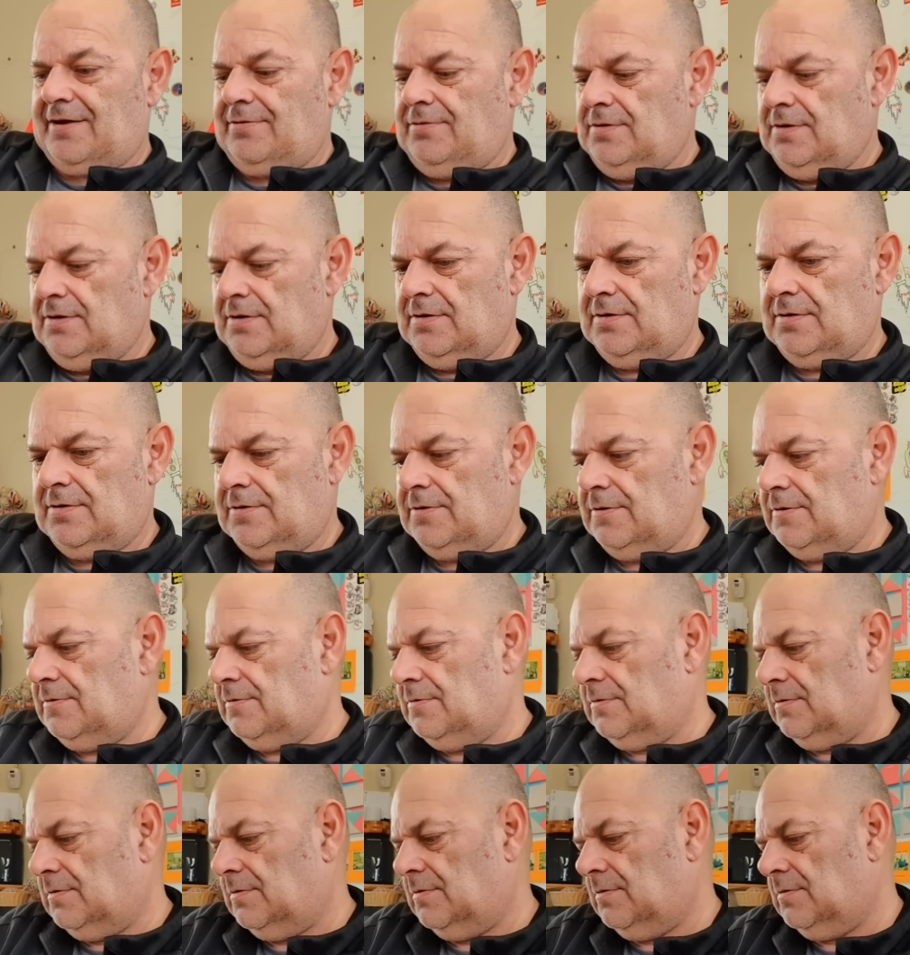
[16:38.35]
You know what, it's
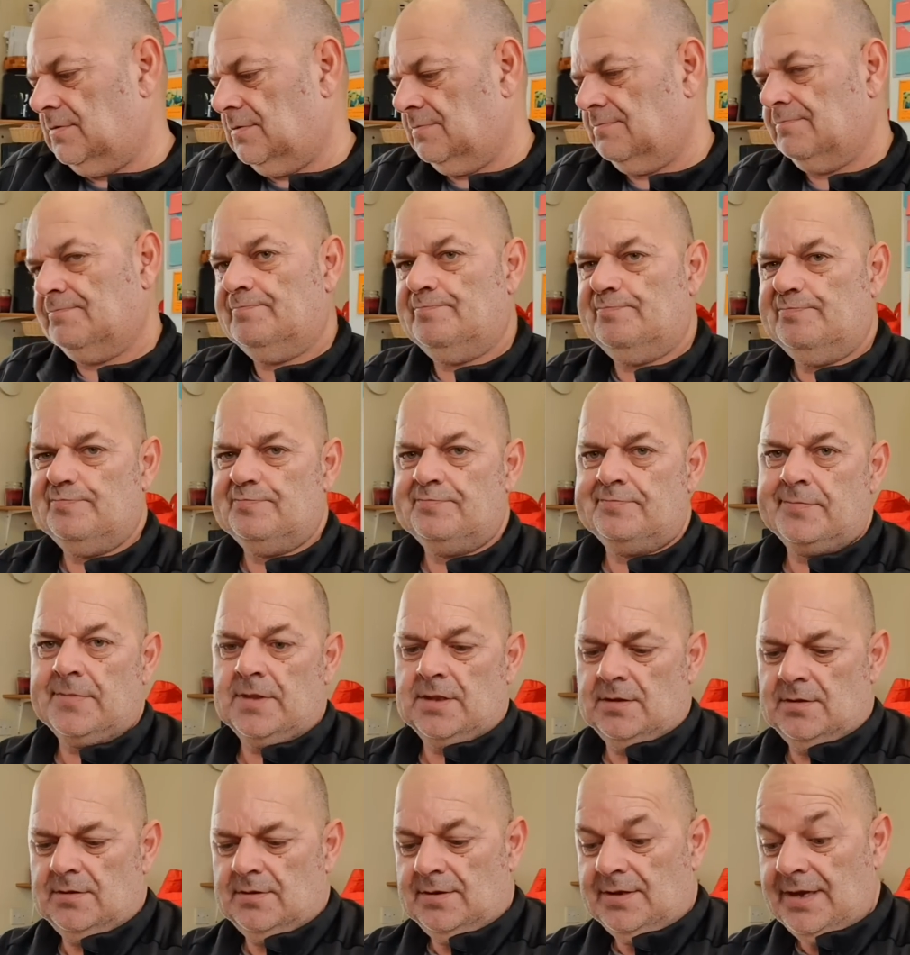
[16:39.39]
quite nice every
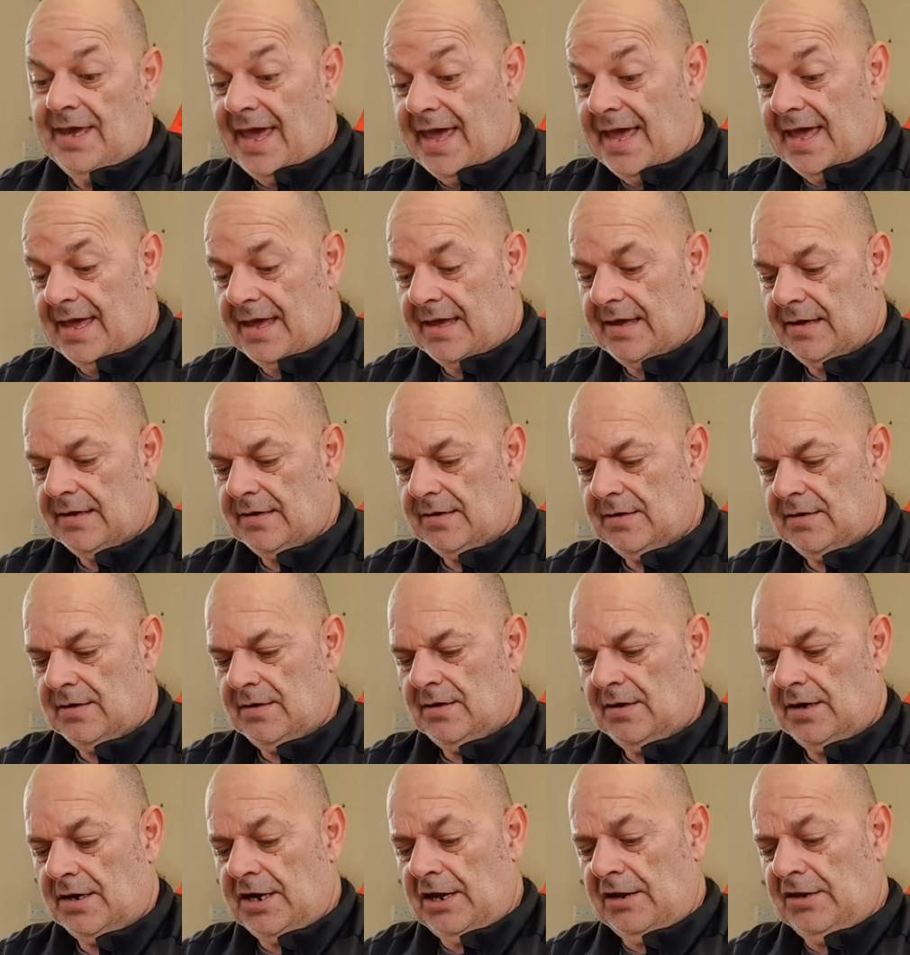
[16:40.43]
now and again. Yeah. Isn't it? Just
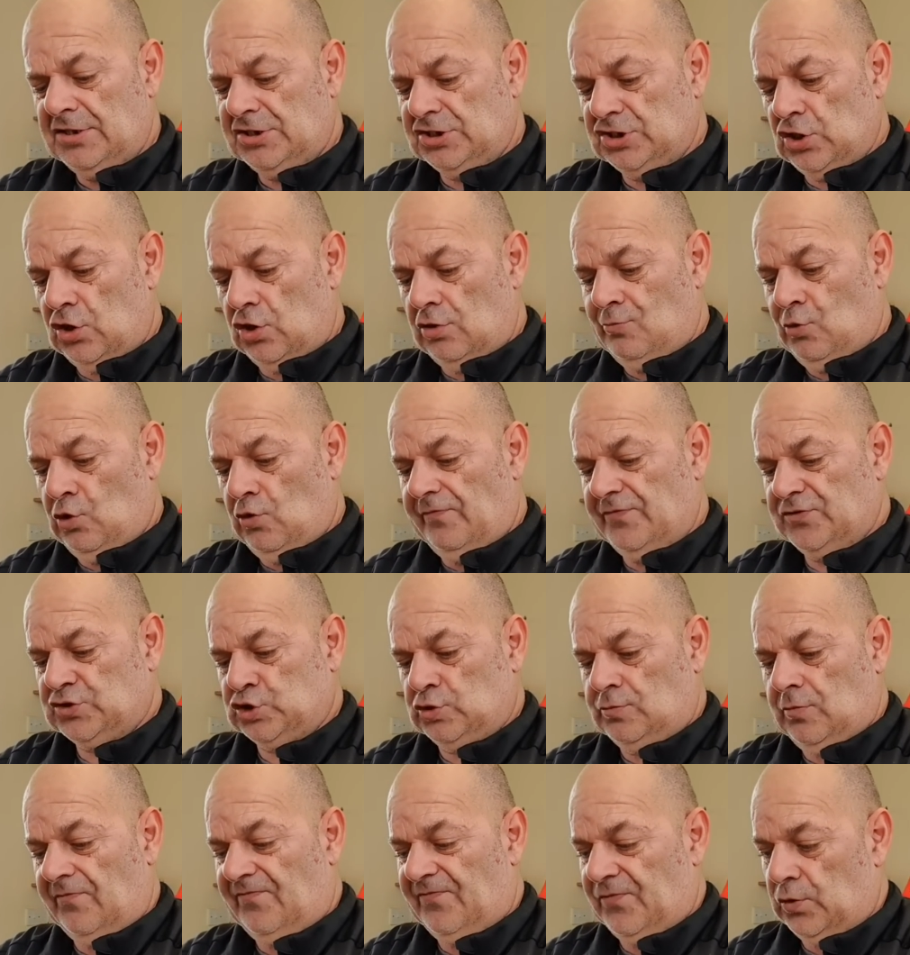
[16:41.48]
I know this is like more of a
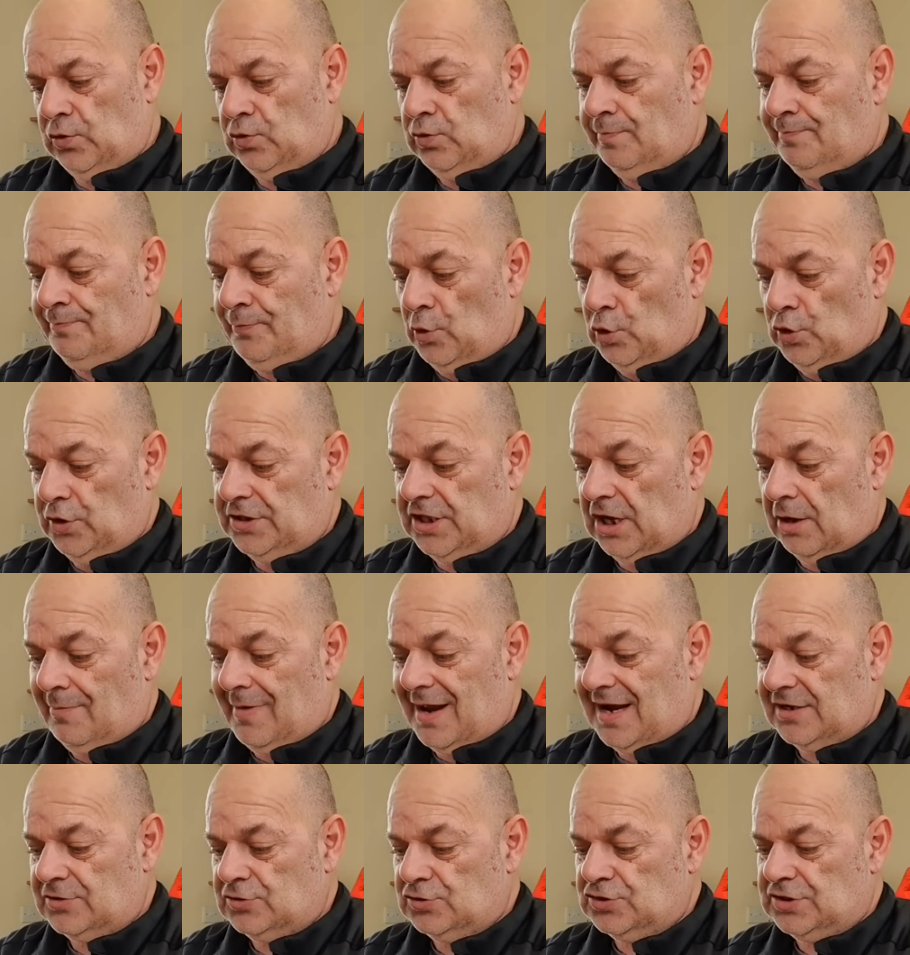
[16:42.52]
summer food, but it don't
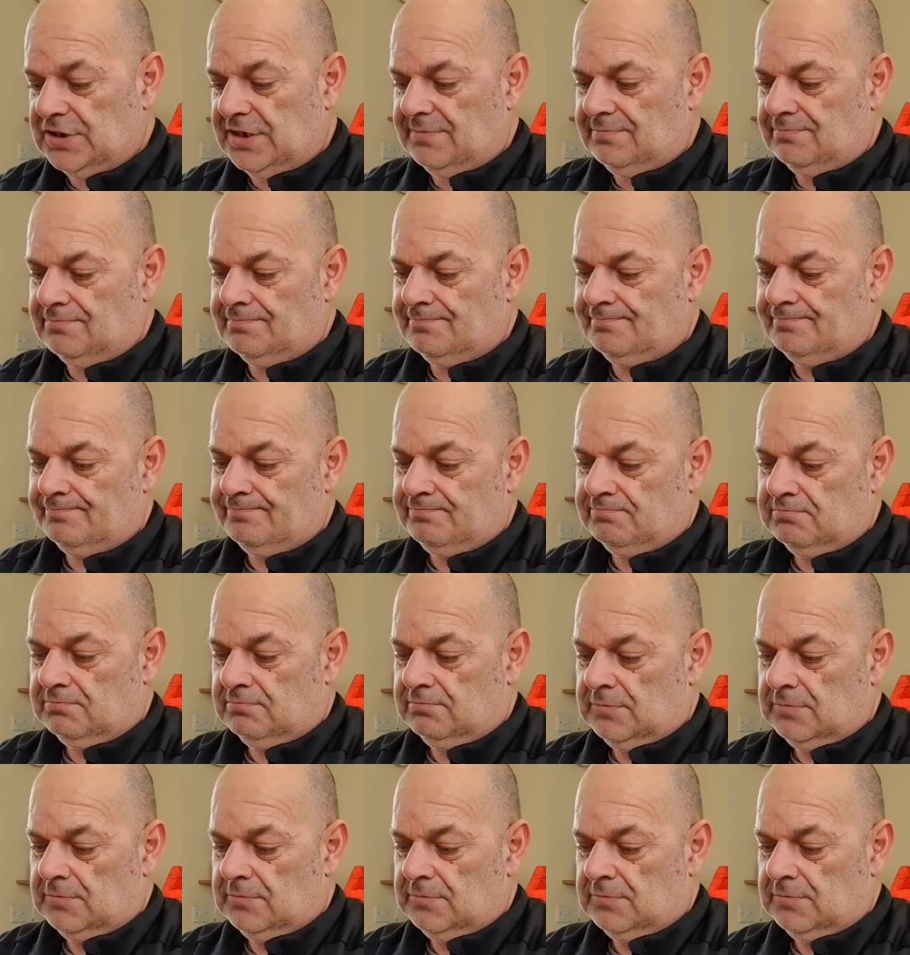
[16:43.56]
matter. Does it?